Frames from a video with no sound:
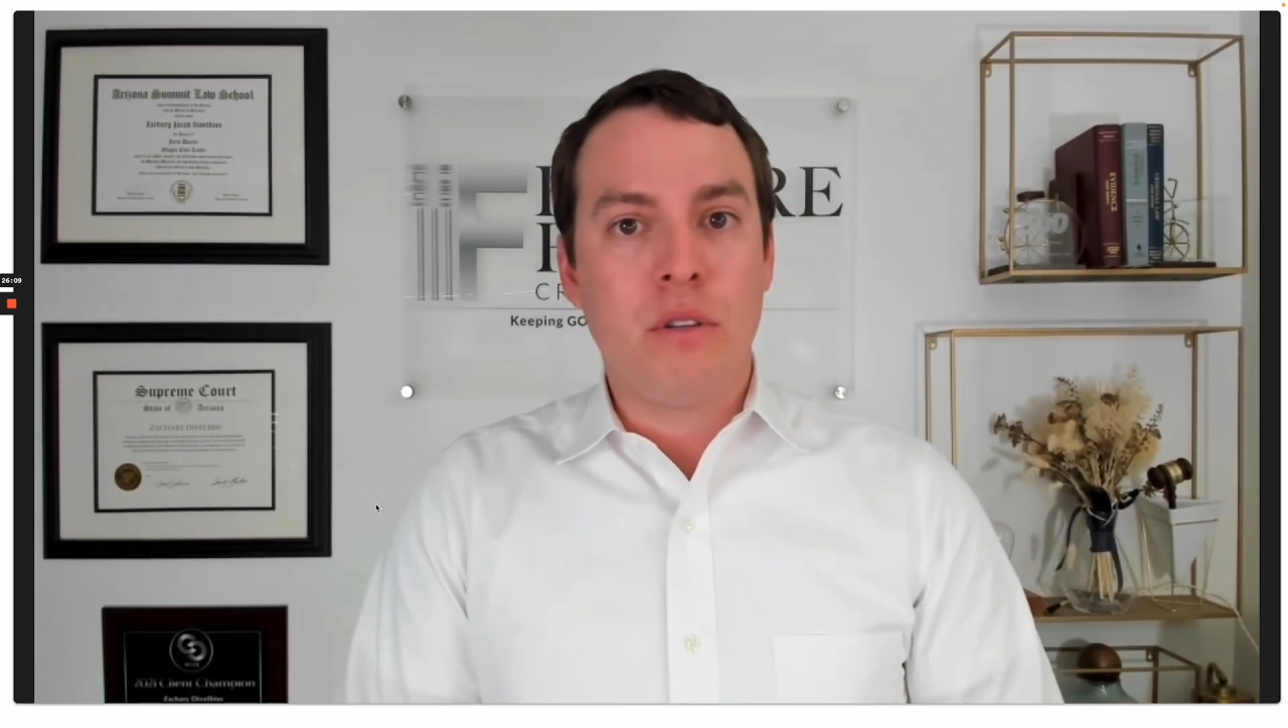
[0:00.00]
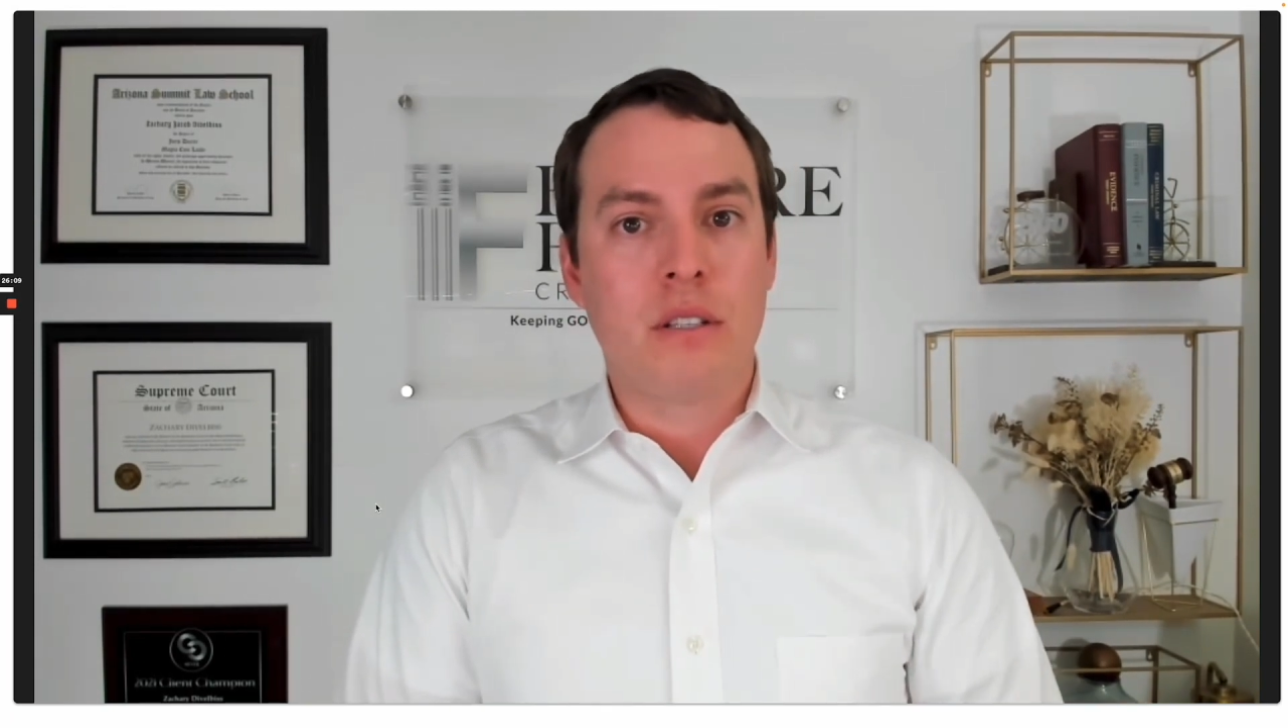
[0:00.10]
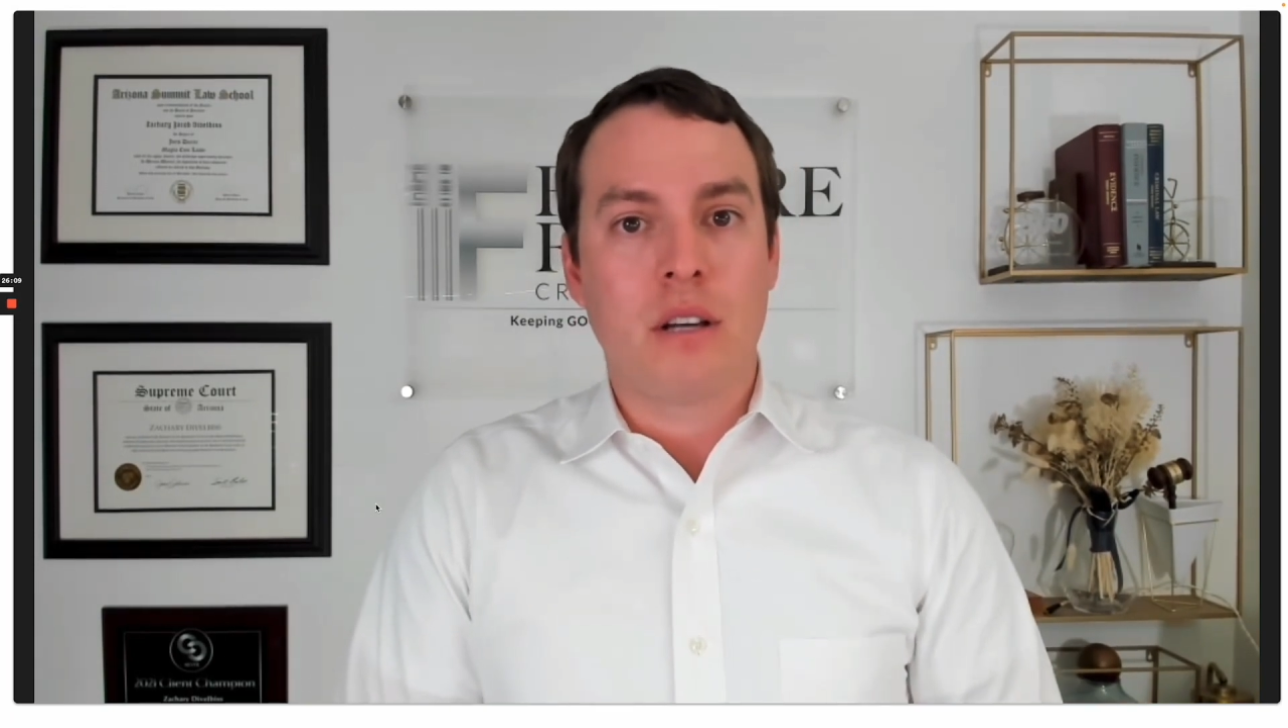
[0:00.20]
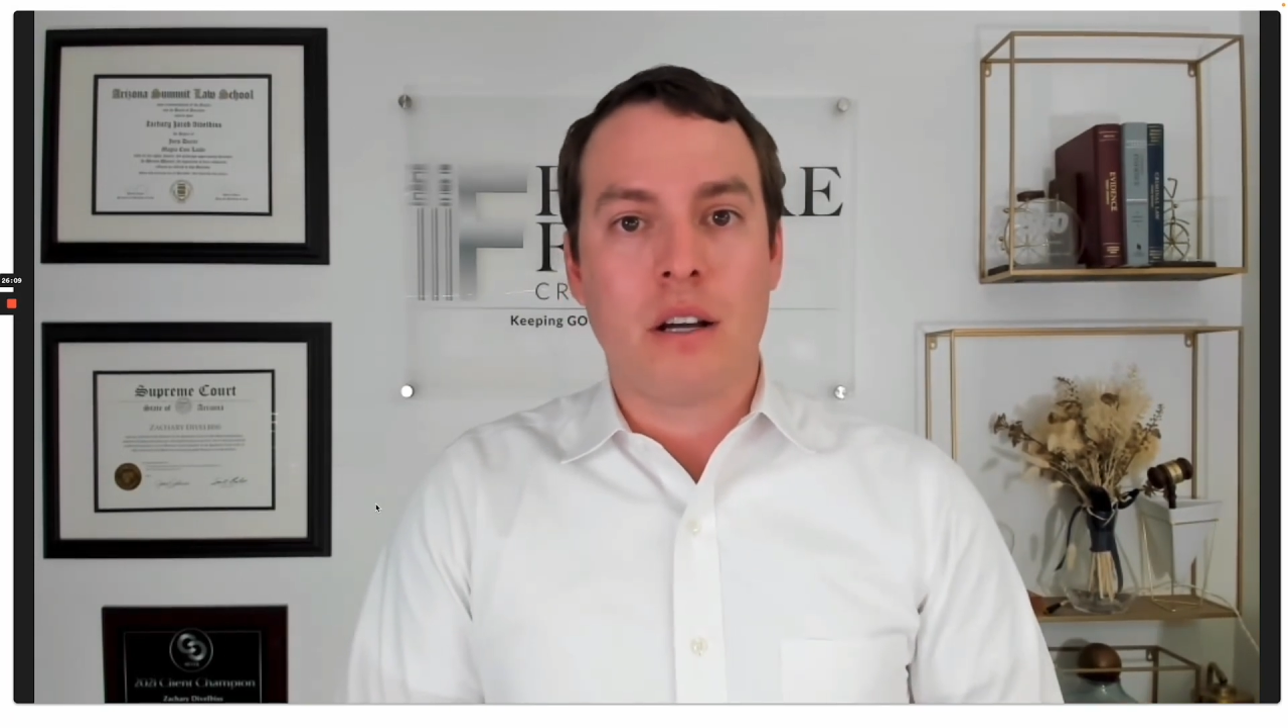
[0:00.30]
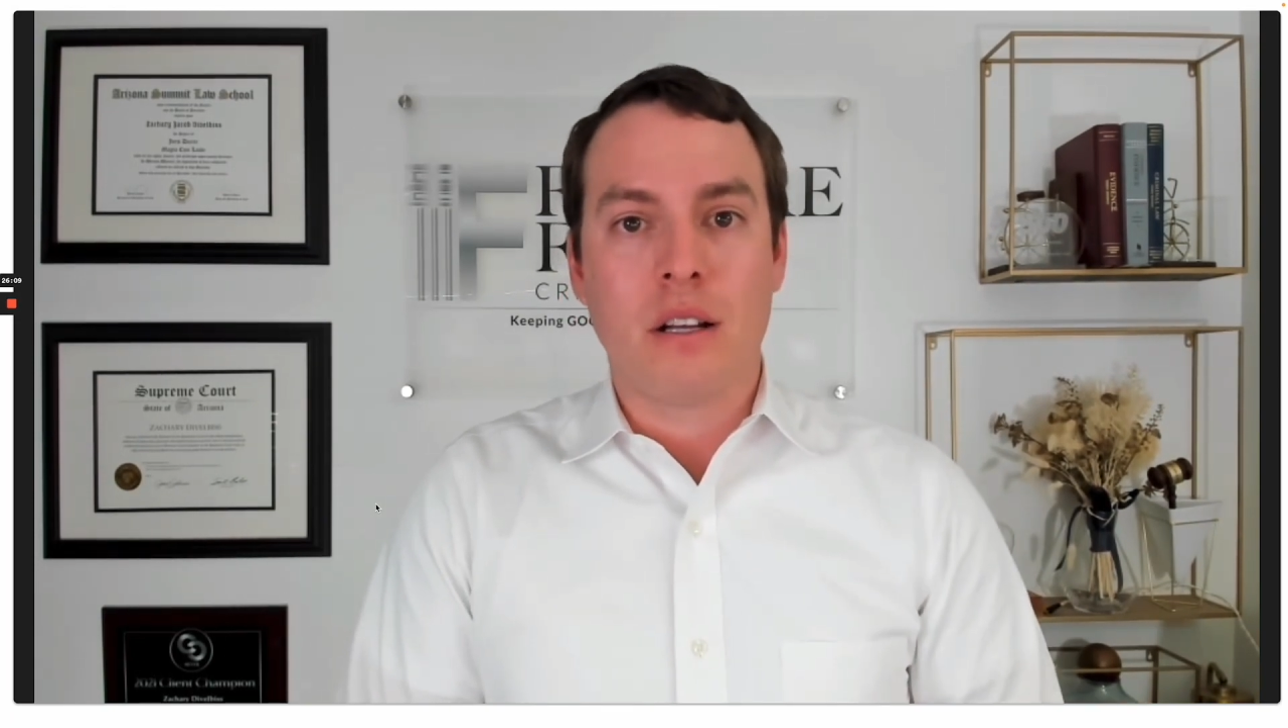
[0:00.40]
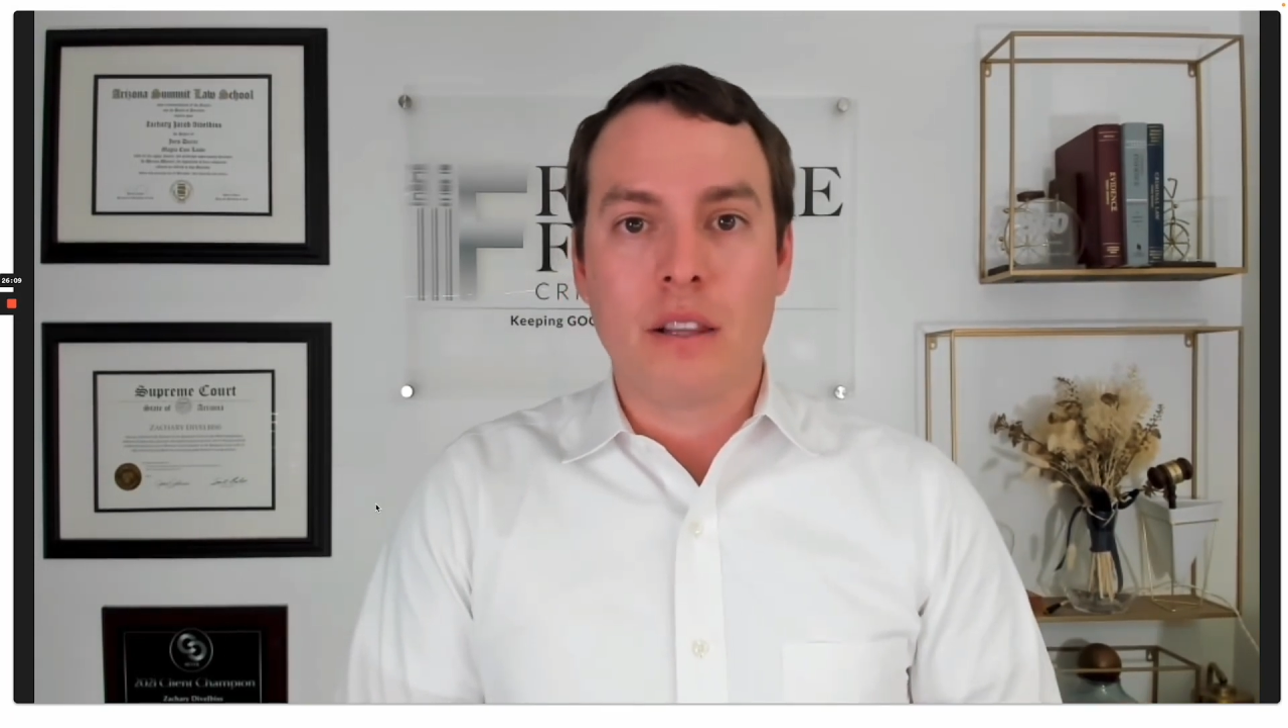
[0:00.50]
this on a